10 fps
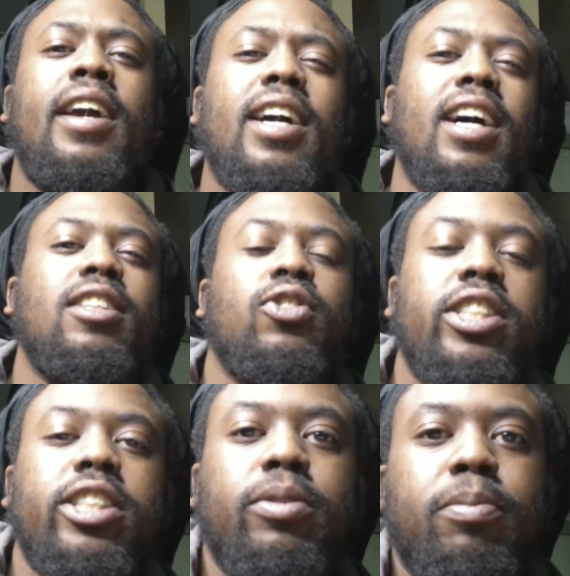guys, Rich
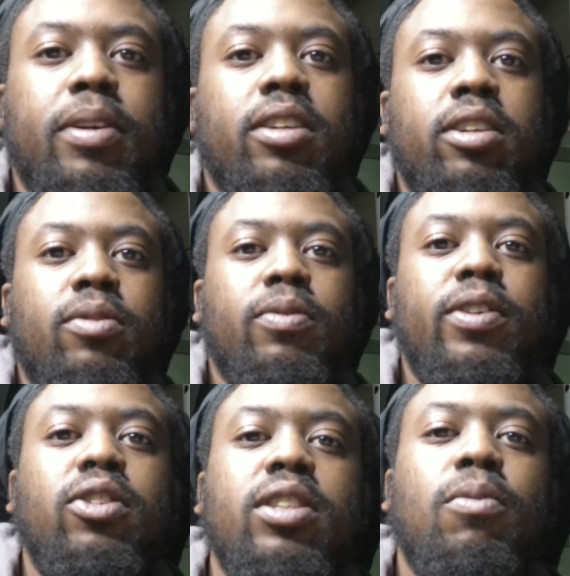here with Brotherhood
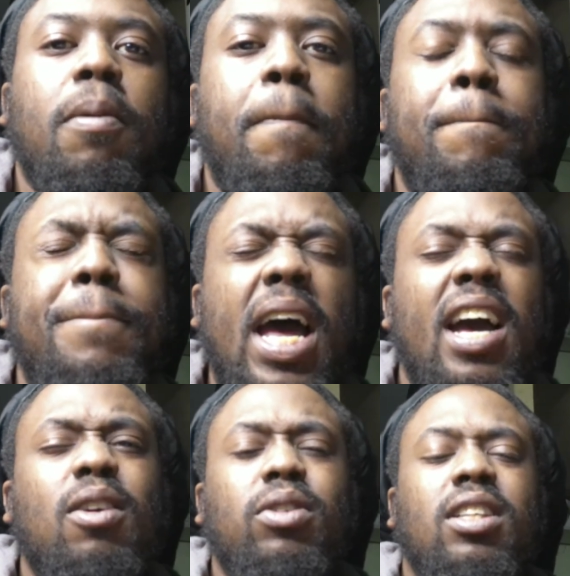Reviews, and we're
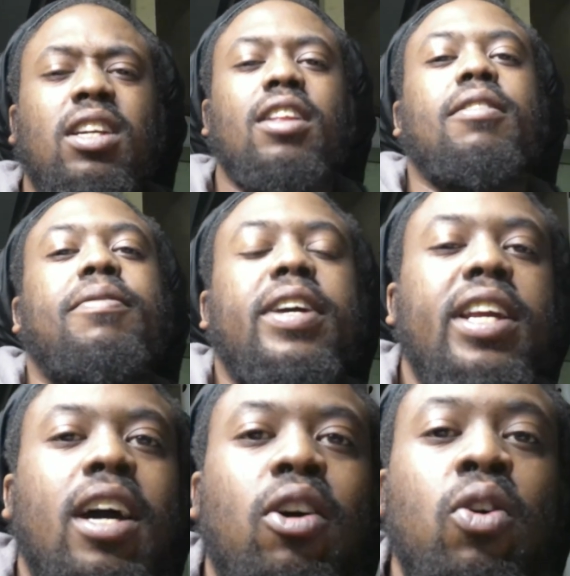back with another
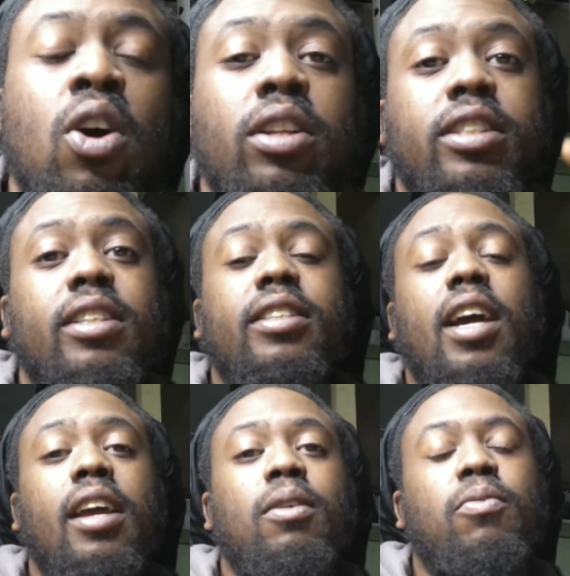video.
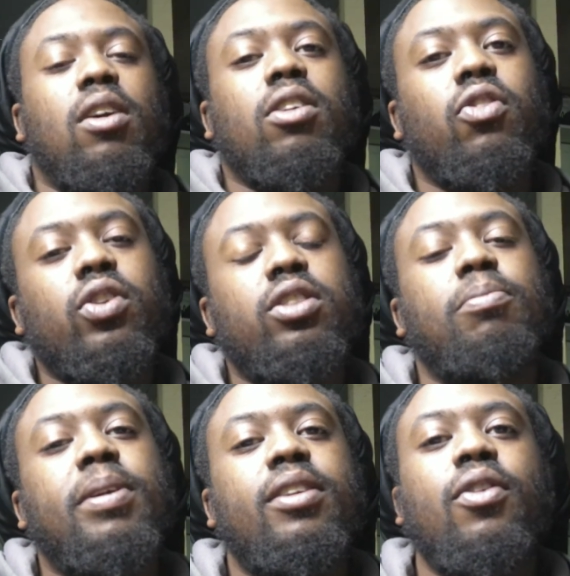Today we are going to
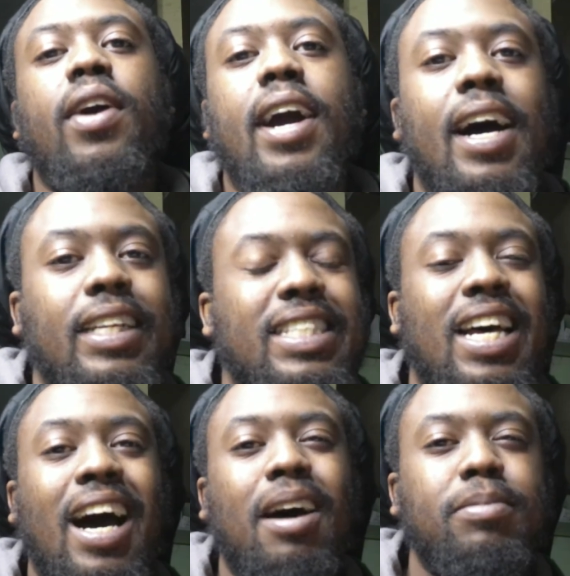be doing a
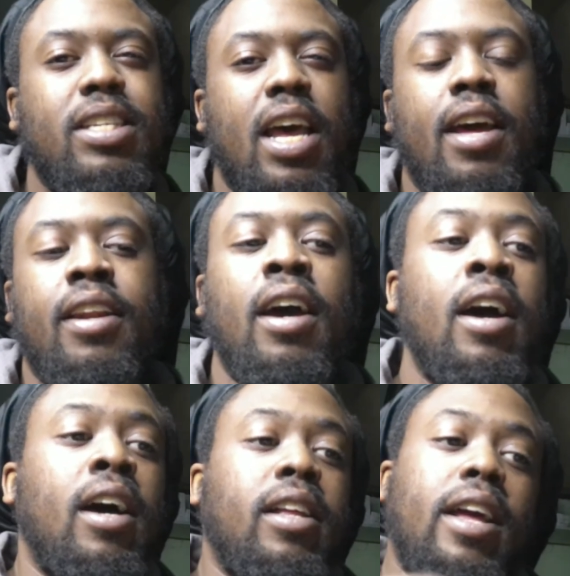top 10,
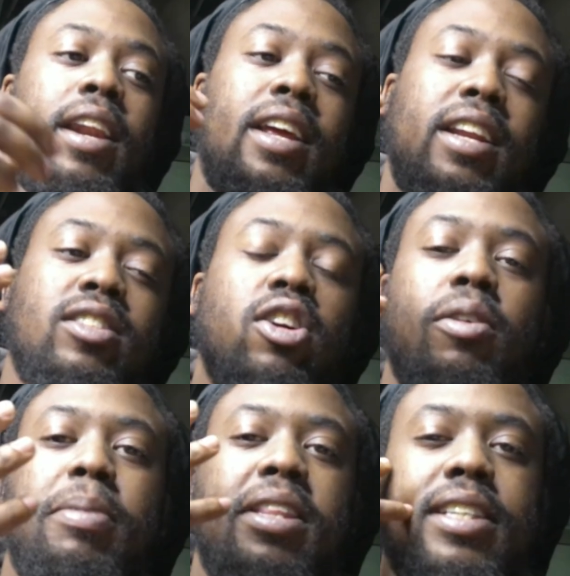and it is going to
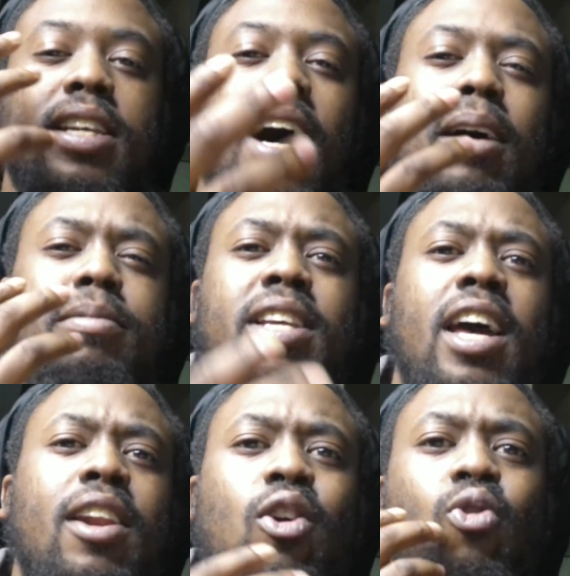be the top
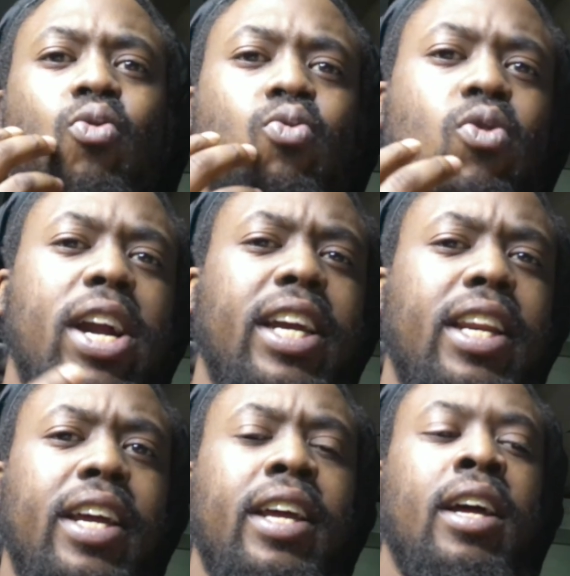10 rated,